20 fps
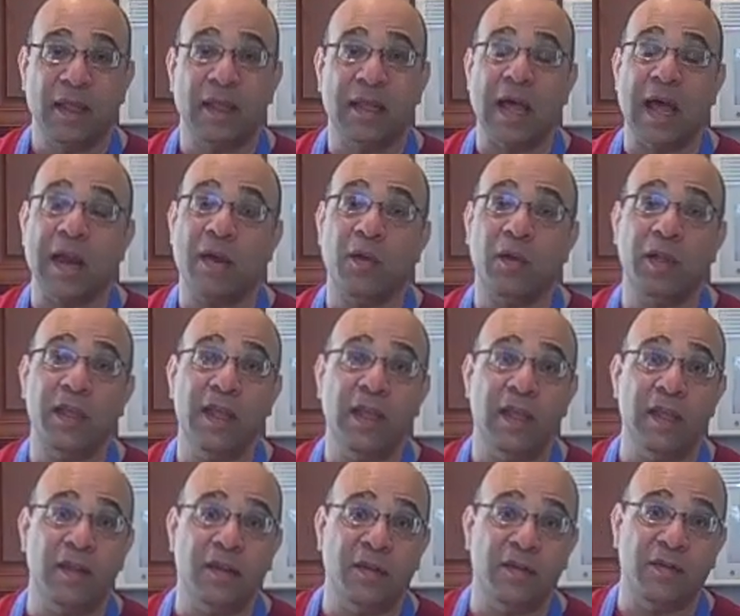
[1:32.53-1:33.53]
Not
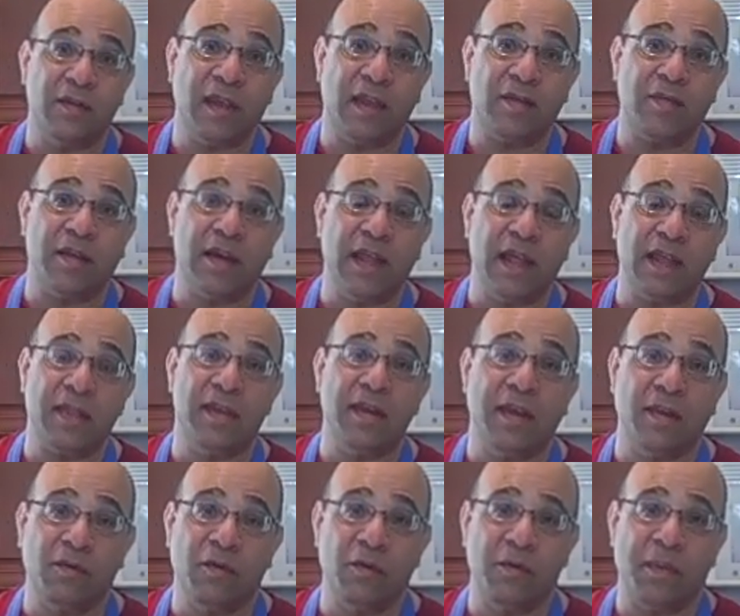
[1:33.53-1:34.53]
only does every
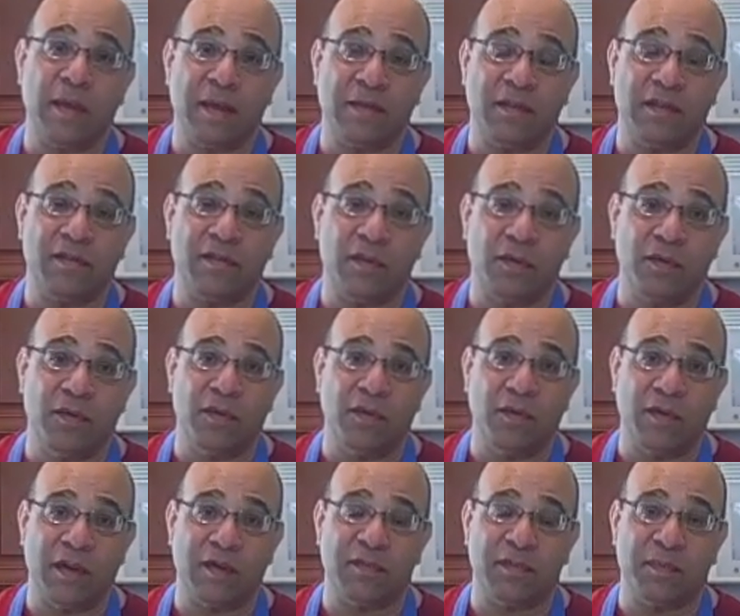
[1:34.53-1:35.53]
ethnic group have its own
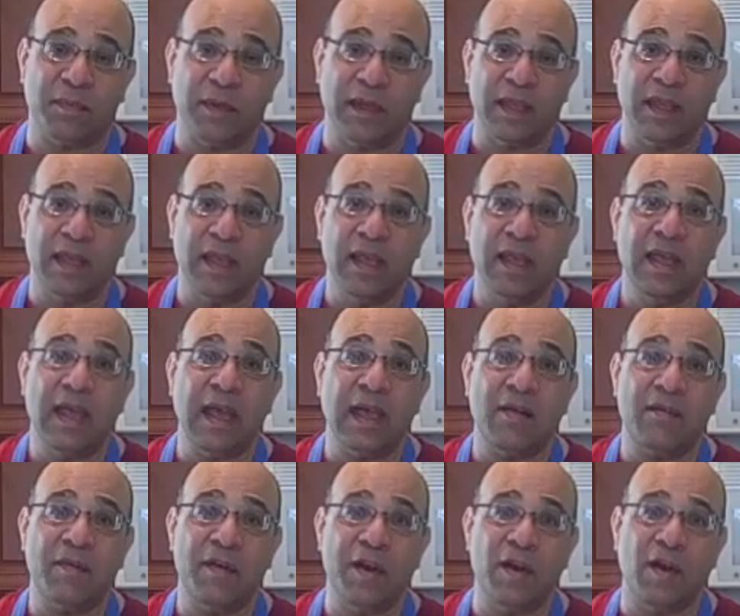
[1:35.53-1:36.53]
recipe,
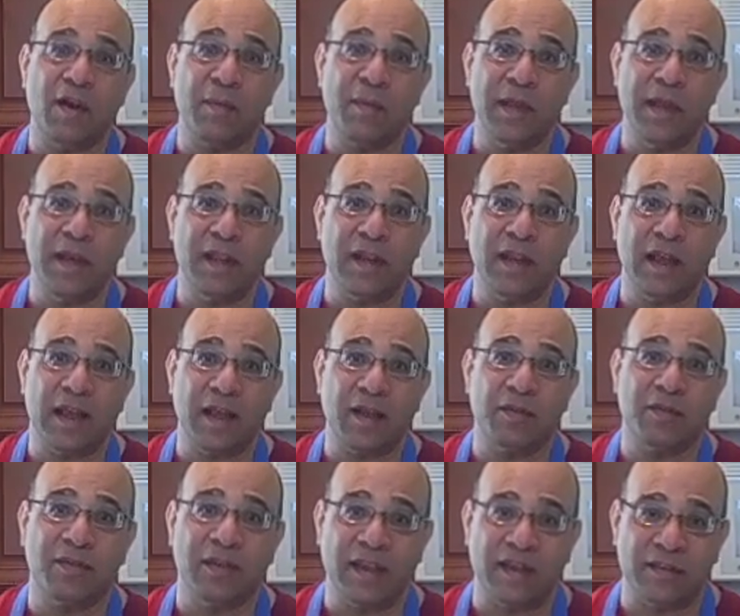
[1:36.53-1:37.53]
every Armenian
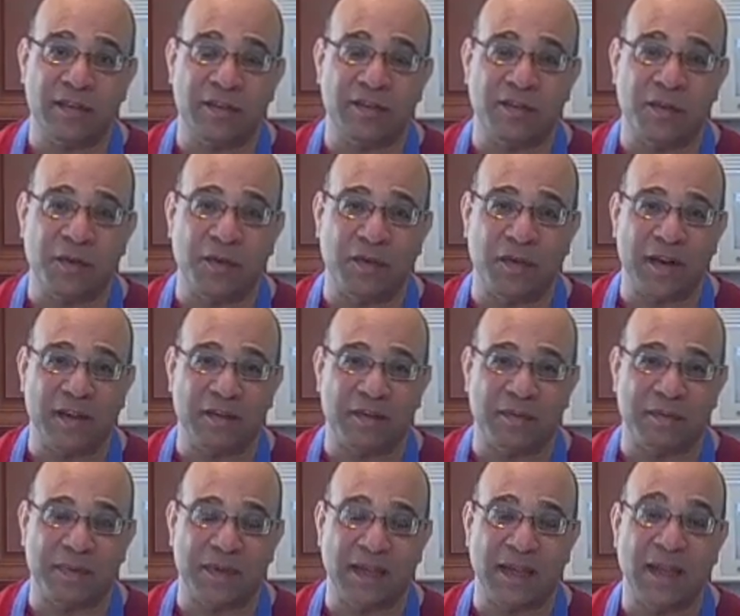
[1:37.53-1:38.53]
house has its own
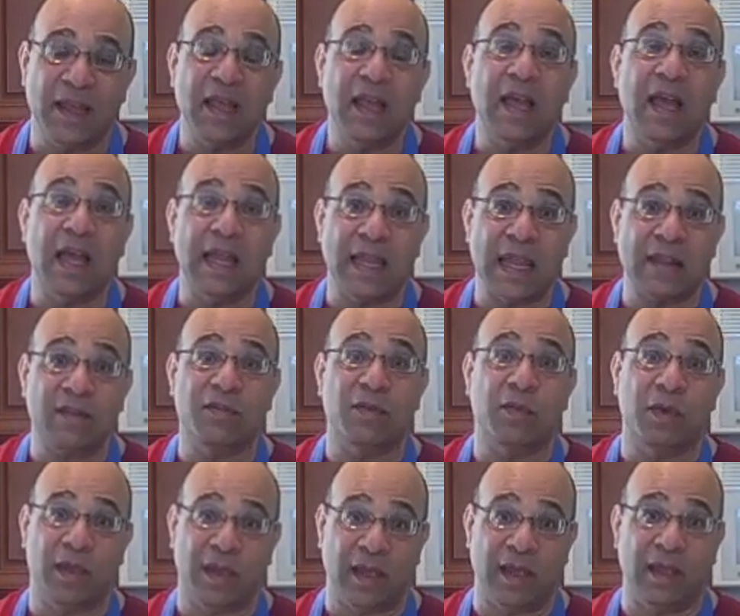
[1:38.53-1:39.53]
recipe, and that's
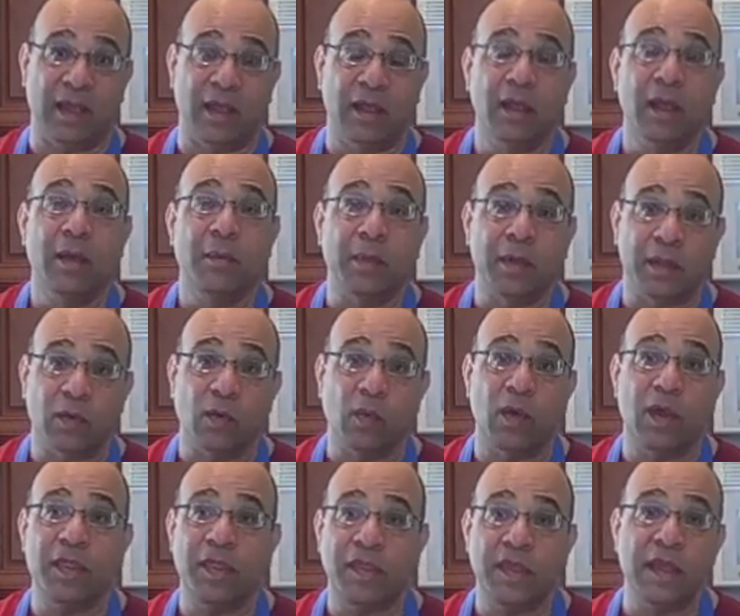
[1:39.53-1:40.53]
okay. But the
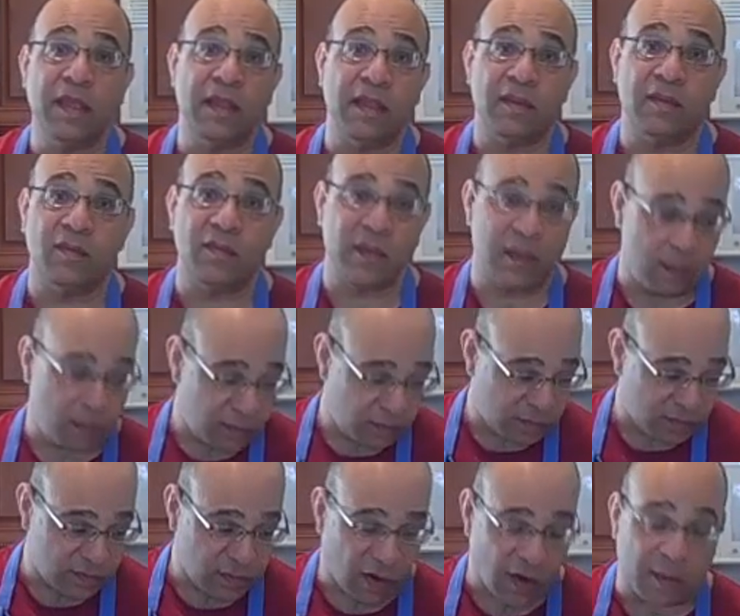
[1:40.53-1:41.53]
one thing that
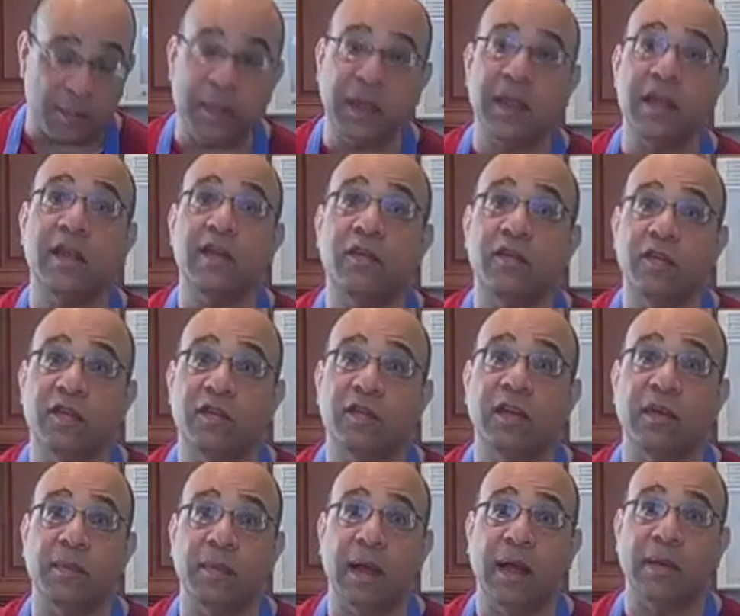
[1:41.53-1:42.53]
distinguishes Armenian shish
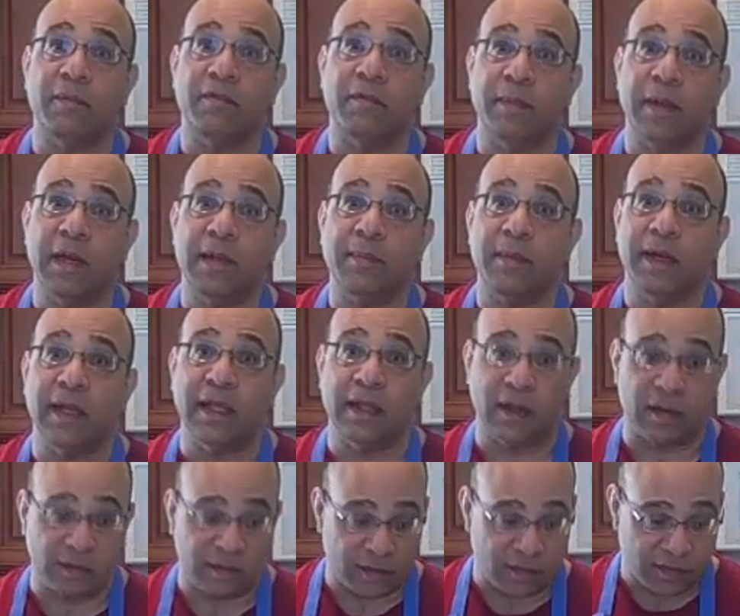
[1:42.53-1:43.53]
kebab from anybody
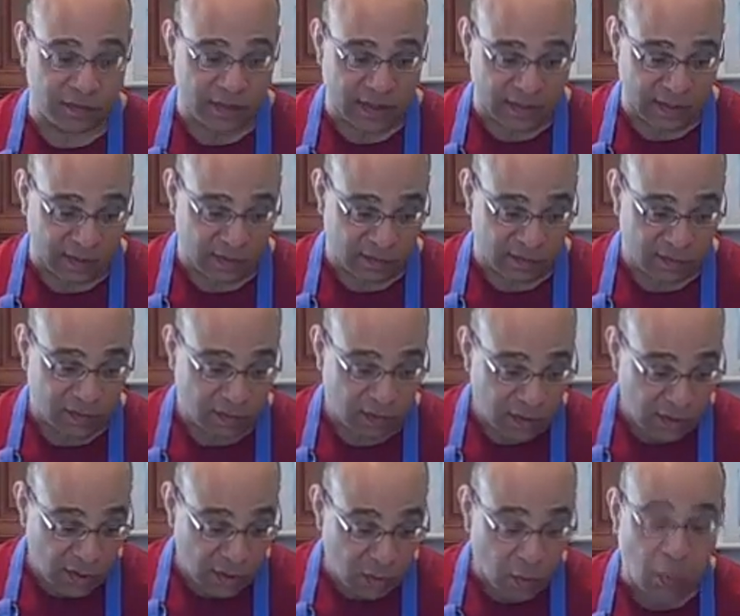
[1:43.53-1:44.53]
else's is
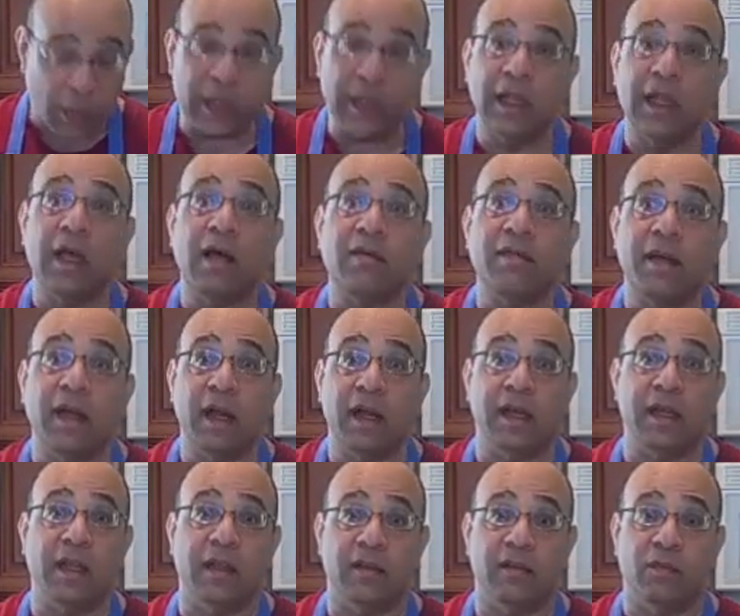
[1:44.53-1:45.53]
we love
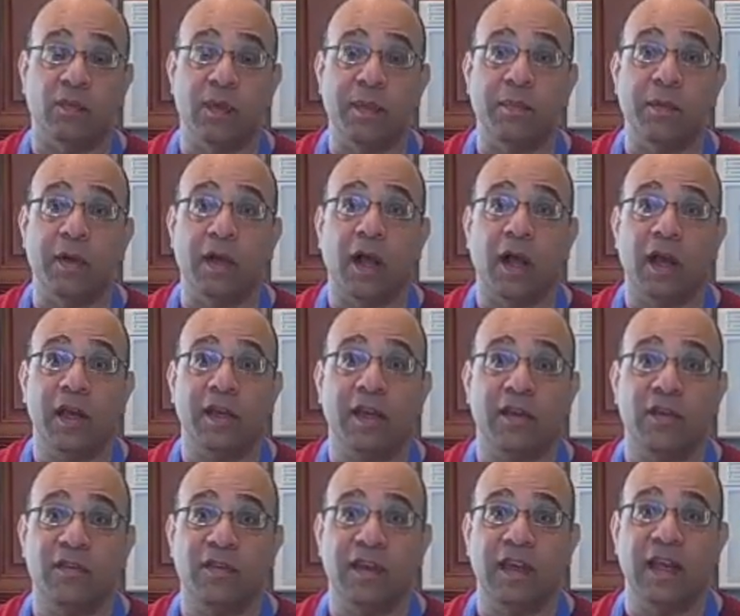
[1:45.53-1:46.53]
onions. We put
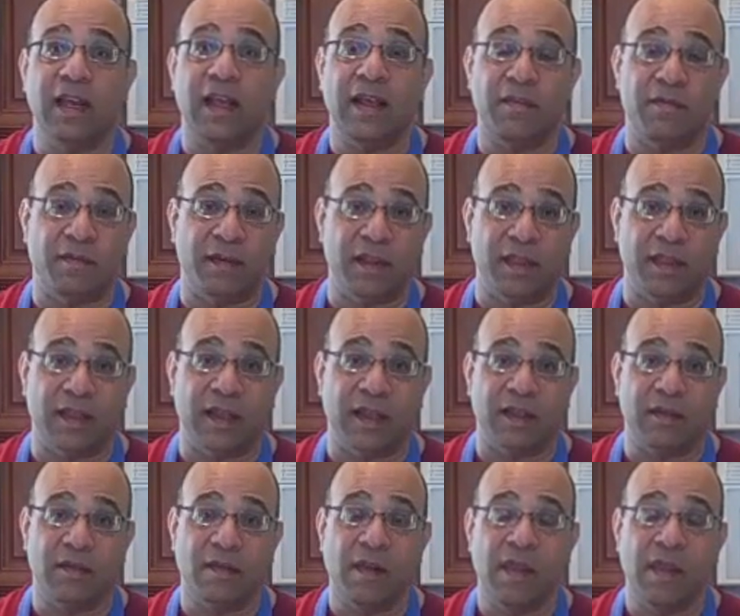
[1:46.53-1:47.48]
onions in everything.